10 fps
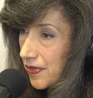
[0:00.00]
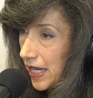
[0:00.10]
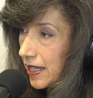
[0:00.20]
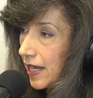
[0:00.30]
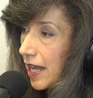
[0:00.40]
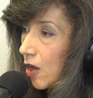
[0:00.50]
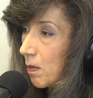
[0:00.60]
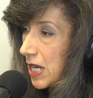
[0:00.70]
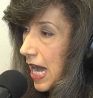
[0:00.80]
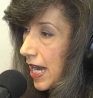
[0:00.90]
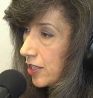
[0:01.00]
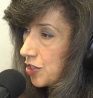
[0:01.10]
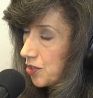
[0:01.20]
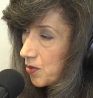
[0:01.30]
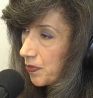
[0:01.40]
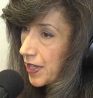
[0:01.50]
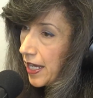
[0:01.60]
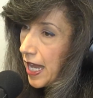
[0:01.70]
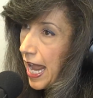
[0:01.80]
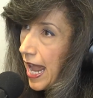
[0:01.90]
that can help guide you,
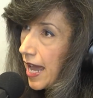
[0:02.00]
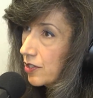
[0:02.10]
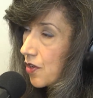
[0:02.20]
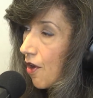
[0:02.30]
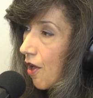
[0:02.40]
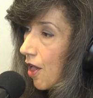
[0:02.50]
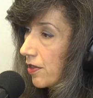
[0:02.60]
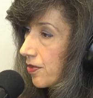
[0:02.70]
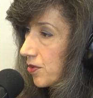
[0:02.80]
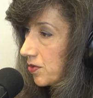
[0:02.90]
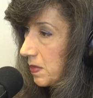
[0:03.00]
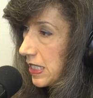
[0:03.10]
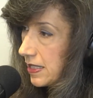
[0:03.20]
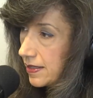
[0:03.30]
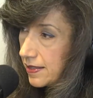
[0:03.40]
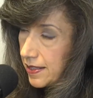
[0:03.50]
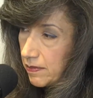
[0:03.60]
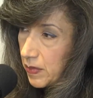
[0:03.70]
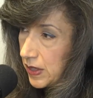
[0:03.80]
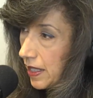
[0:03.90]
that has all of those pieces
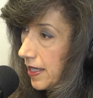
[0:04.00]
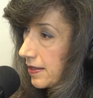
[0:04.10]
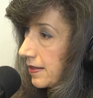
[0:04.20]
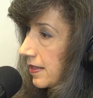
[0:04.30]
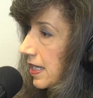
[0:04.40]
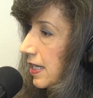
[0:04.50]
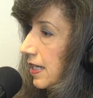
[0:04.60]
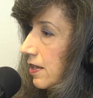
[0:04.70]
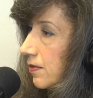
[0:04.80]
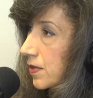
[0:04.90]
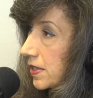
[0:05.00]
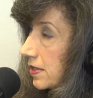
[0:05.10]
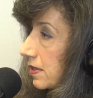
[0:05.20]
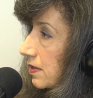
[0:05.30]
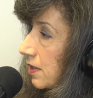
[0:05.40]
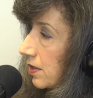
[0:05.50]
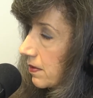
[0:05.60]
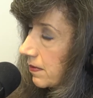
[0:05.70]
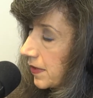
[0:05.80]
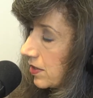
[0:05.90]
in place. For instance,
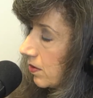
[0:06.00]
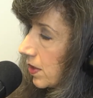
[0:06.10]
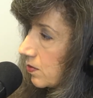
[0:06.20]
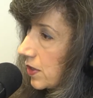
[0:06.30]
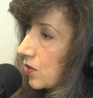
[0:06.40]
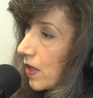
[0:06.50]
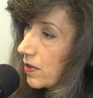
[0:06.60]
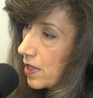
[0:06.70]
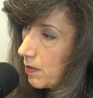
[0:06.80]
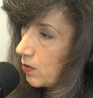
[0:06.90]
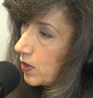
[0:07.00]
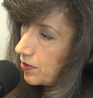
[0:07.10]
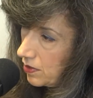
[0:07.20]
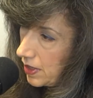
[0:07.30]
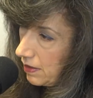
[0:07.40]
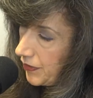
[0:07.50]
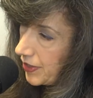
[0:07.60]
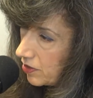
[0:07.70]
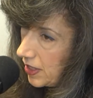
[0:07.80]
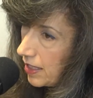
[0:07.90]
Vision Quest, we do everything. I mean, we do the
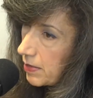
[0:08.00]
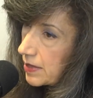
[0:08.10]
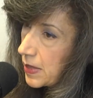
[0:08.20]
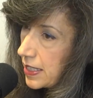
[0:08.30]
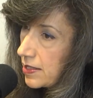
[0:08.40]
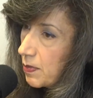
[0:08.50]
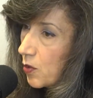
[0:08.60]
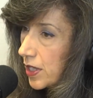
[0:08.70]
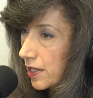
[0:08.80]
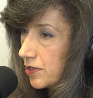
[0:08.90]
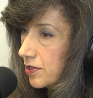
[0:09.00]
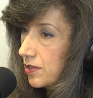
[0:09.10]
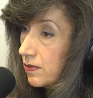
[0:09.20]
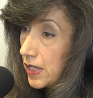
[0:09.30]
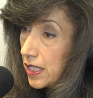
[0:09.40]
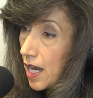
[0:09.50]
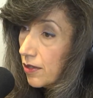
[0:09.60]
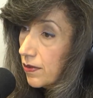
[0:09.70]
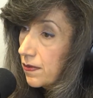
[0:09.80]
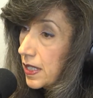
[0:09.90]
entertainment piece, but we also do
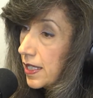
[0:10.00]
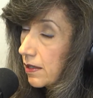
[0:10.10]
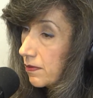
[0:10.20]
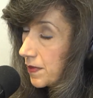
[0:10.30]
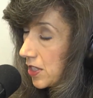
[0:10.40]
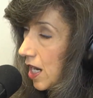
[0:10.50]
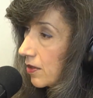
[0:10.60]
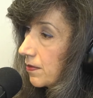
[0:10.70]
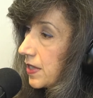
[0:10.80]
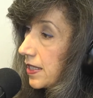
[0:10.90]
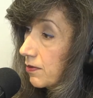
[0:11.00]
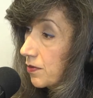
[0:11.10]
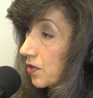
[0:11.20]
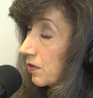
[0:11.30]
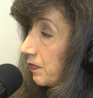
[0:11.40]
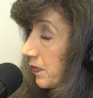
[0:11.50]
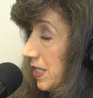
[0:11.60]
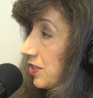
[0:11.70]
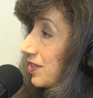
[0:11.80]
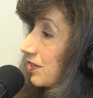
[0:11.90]
videography and photography. And for
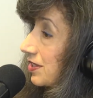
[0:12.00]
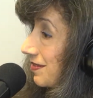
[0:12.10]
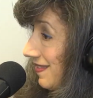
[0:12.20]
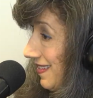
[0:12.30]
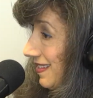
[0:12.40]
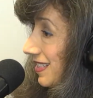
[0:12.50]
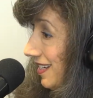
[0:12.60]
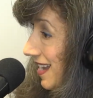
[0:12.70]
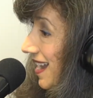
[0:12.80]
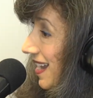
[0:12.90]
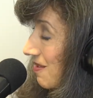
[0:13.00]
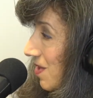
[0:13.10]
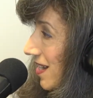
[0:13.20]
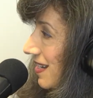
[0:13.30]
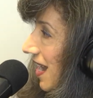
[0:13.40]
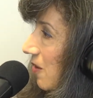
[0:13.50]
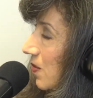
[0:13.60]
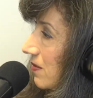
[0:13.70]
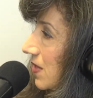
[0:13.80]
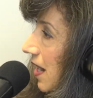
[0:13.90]
instance, today, right now,
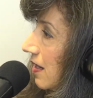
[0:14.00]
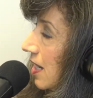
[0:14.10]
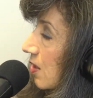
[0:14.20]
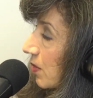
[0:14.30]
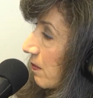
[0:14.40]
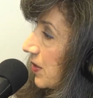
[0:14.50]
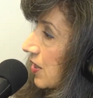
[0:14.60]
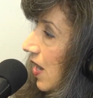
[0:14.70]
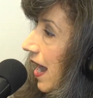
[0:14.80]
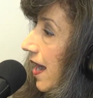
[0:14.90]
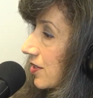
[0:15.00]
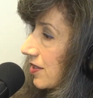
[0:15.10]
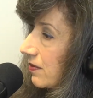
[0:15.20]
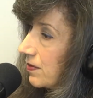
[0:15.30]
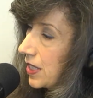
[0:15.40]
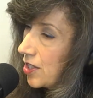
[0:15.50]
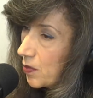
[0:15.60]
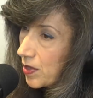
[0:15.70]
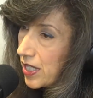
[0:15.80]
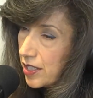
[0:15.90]
we've got Premier Action Video
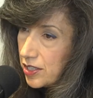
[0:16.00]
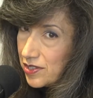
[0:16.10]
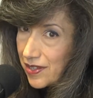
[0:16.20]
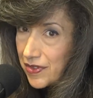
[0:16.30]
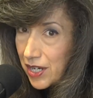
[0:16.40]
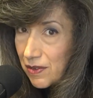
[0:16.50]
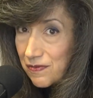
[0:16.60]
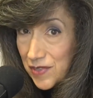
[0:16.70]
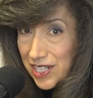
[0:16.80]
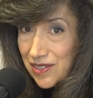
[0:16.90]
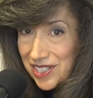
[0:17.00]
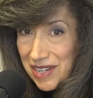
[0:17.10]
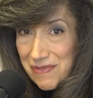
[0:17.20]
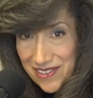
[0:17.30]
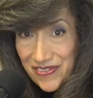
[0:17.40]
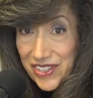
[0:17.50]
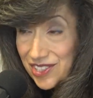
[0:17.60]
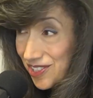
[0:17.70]
Productions, and they're videotaping this